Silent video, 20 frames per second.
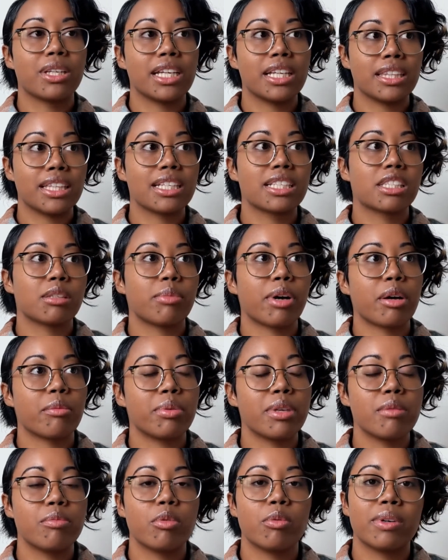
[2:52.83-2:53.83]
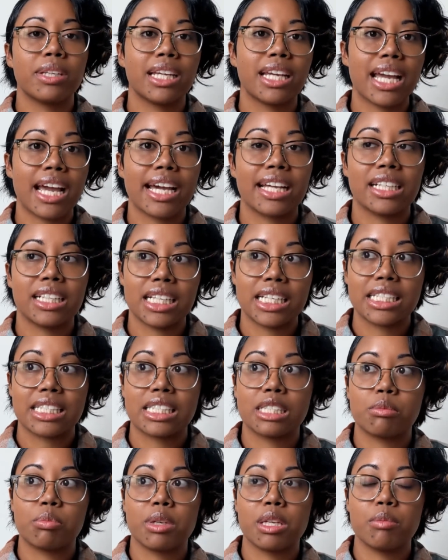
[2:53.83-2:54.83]
When he thinks about people, when he
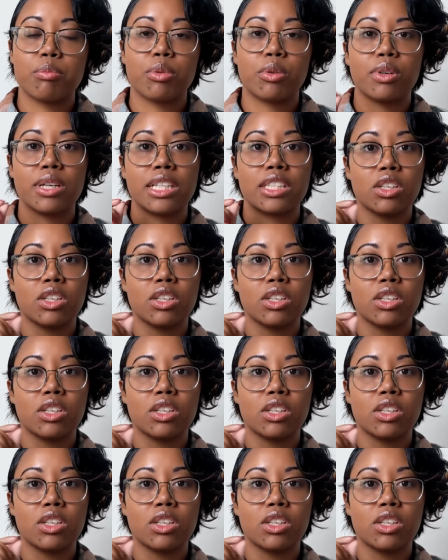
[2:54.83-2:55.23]
analyzes people,